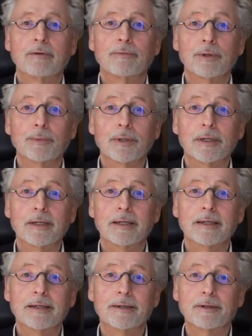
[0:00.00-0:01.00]
We
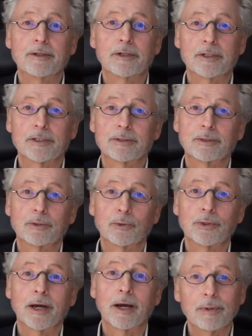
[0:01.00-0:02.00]
will just
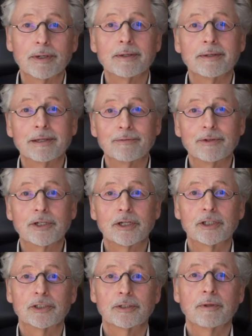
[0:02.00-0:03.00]
do a humble
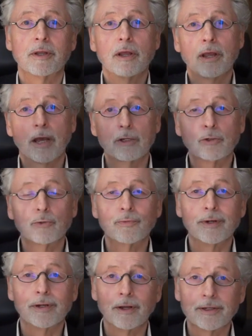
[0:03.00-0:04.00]
invitation. And you
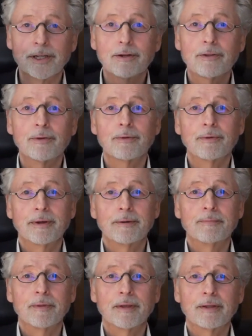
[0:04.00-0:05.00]
will not hear the
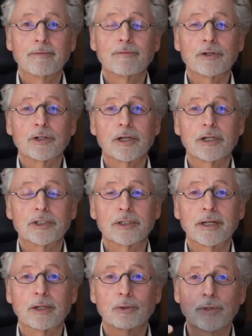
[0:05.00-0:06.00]

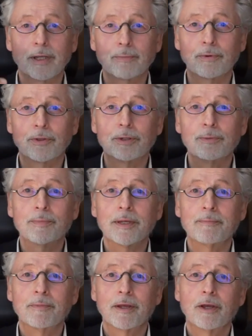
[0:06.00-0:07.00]
invitation. I do that within me.